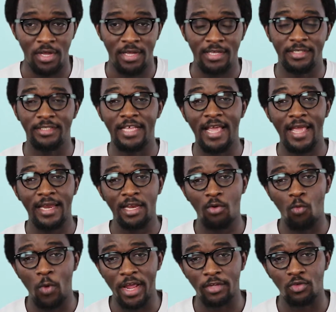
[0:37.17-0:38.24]
Is there any
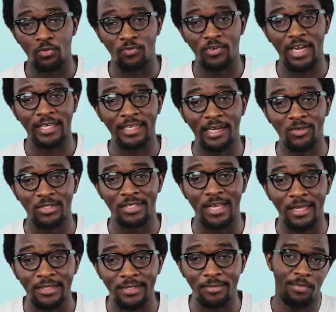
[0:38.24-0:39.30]
way to find out
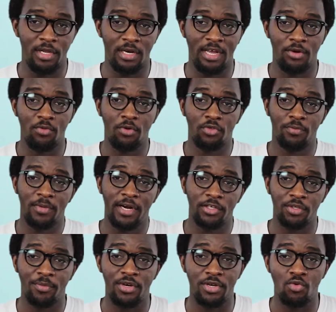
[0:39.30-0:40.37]
that? I don't want to marry
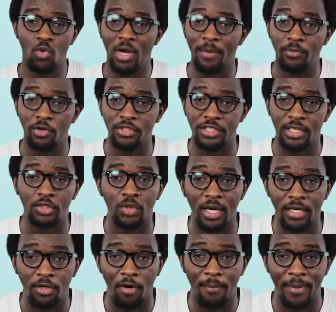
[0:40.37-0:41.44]
somebody who I'm not
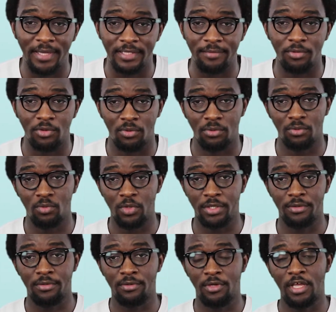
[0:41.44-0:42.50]
sexually compatible
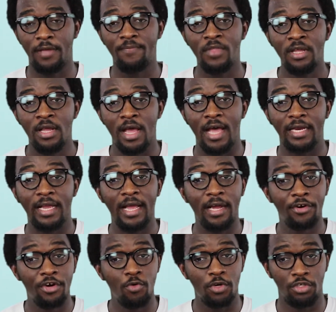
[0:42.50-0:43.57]
with, okay? And I
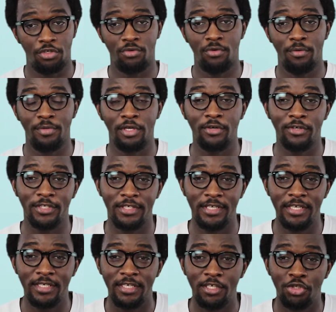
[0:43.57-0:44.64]
agree with you, because
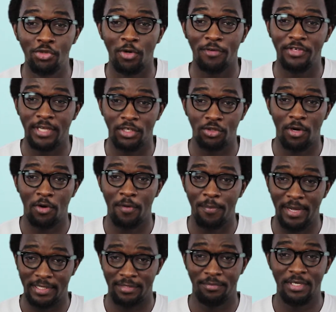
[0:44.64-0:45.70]
this issue of sexual
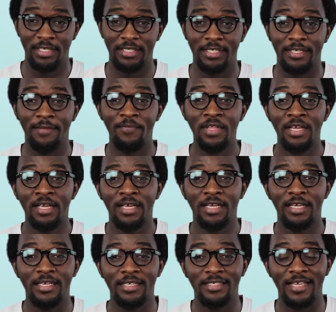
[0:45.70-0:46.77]
compatibility
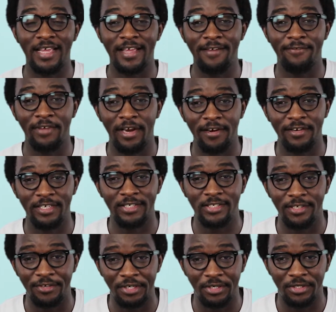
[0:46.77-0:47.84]
is a very
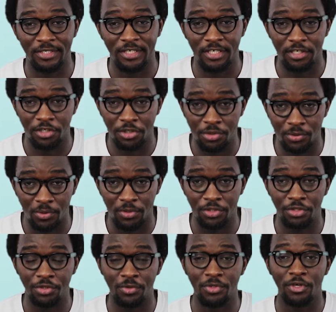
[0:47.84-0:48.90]
serious issue. It
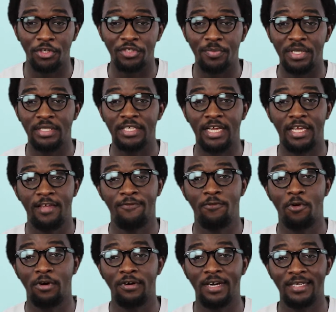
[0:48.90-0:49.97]
should not be taken
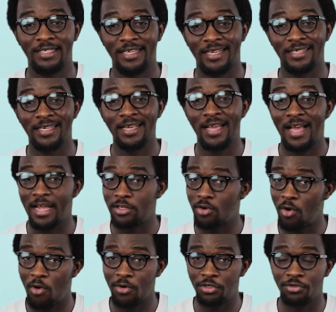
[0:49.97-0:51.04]
for granted at
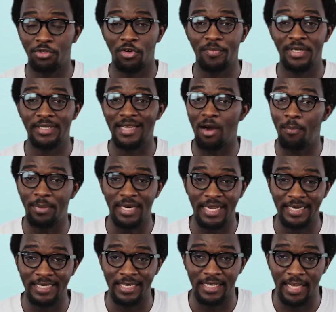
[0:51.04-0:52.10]
all. It should not be
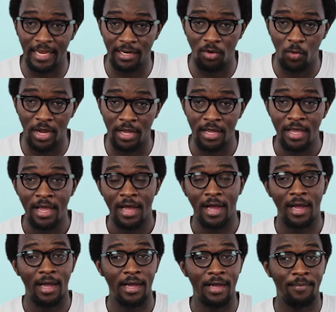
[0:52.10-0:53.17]
downplayed in any way.
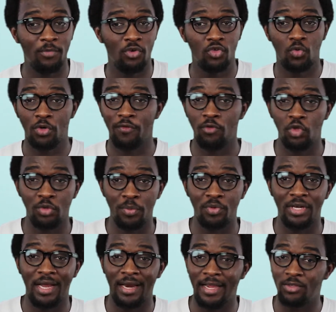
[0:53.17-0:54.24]
I'm not one of those people
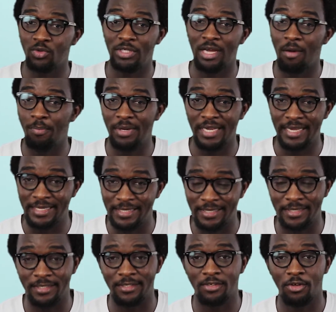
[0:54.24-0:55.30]
that like to downplay it.
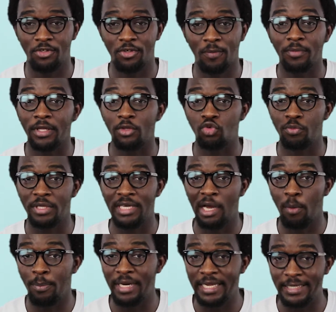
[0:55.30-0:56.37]
It's not something to be
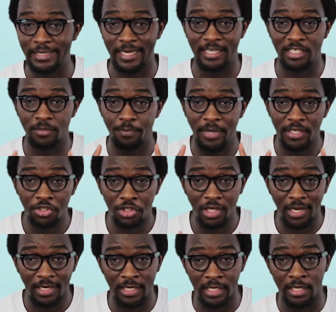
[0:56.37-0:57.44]
downplayed,
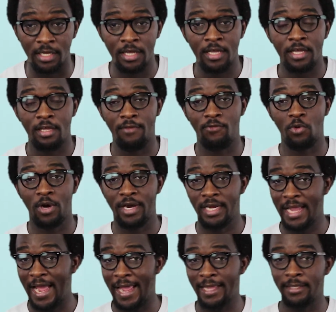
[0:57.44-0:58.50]
especially if you are a
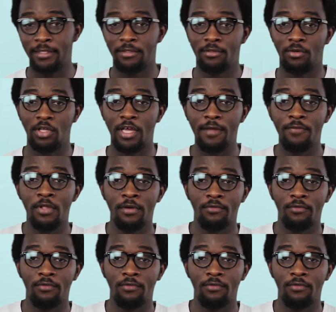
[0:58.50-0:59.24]
guy, okay?